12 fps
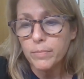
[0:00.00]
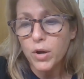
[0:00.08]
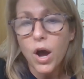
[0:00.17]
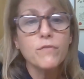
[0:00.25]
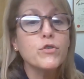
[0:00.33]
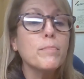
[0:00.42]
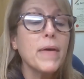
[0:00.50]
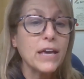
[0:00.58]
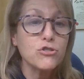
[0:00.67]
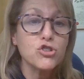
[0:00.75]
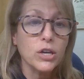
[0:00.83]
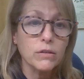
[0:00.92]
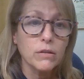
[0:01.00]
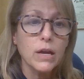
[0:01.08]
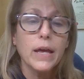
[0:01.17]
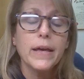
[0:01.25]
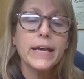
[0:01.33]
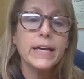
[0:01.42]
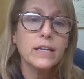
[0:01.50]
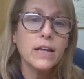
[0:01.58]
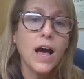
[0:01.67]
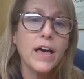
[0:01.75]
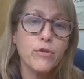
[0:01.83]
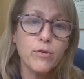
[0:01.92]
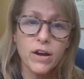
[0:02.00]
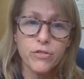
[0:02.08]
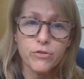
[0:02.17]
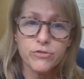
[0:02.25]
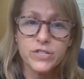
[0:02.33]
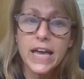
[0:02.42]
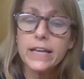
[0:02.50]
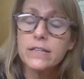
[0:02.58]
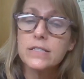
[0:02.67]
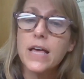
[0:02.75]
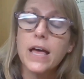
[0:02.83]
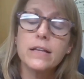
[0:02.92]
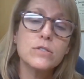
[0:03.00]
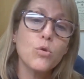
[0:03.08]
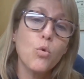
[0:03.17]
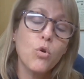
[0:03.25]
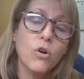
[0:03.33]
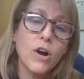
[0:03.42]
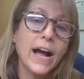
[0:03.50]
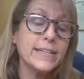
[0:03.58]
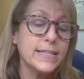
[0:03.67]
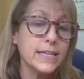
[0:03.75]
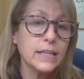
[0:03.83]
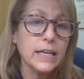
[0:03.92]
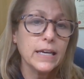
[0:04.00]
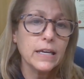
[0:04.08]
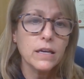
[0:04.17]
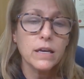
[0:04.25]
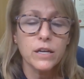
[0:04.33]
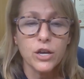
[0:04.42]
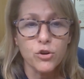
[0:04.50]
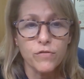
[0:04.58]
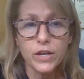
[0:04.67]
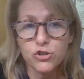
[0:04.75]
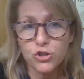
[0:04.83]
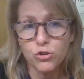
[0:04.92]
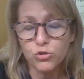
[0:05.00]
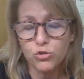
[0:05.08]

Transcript: confirmation in either other data sets or ideally in interventional